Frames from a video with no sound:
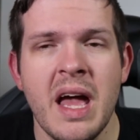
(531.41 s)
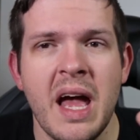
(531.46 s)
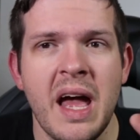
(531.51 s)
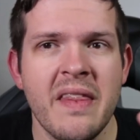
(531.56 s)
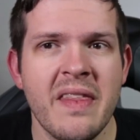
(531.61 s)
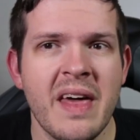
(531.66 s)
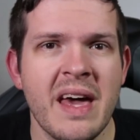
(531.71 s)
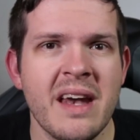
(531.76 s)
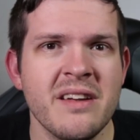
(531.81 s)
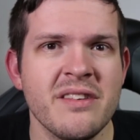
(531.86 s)

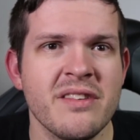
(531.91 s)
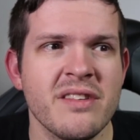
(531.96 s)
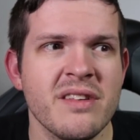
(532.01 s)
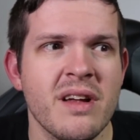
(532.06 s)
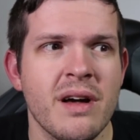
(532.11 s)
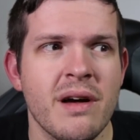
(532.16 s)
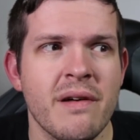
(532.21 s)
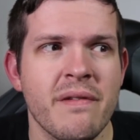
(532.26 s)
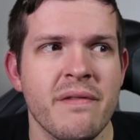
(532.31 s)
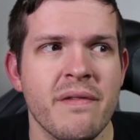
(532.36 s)
And that is
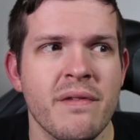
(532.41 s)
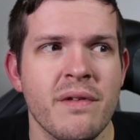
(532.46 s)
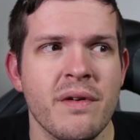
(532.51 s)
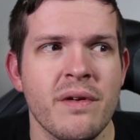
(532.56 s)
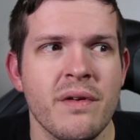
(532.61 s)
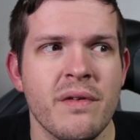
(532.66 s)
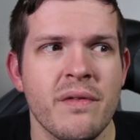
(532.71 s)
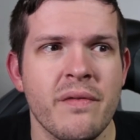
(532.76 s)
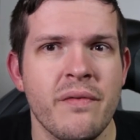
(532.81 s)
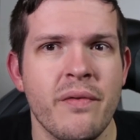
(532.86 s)
enough
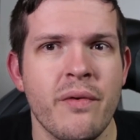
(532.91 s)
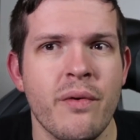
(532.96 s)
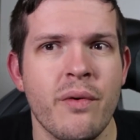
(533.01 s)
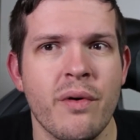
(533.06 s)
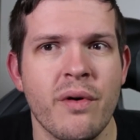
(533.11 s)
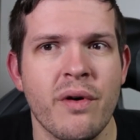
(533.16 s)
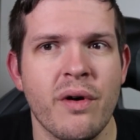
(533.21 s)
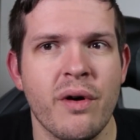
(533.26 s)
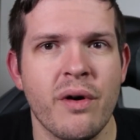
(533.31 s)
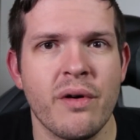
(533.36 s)

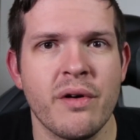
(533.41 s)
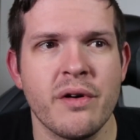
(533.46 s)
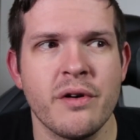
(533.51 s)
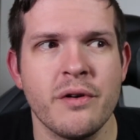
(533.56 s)
for her